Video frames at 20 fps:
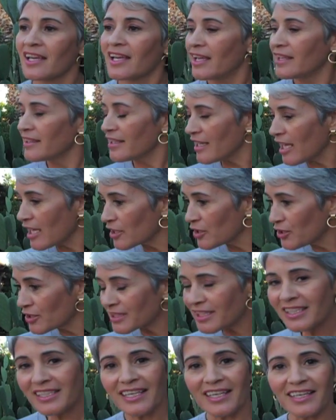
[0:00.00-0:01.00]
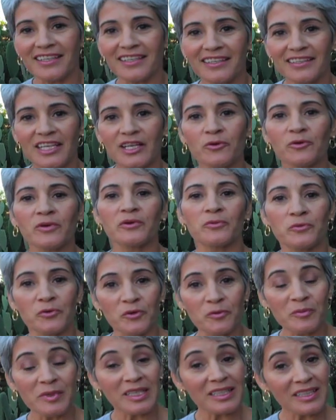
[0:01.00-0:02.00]
And then I looked again. They were
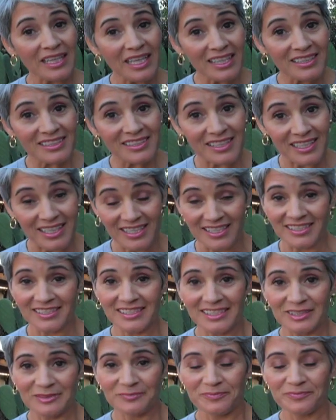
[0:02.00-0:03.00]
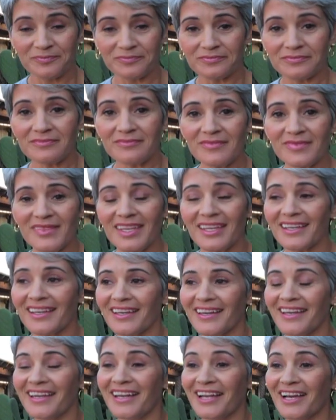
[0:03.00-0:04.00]
Ruth McClung signs.
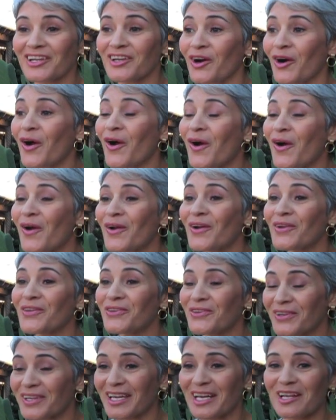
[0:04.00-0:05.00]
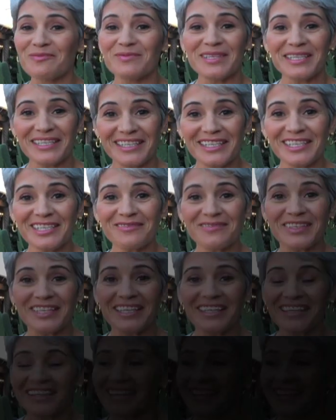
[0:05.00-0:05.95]
And I go, you gotta be kidding me.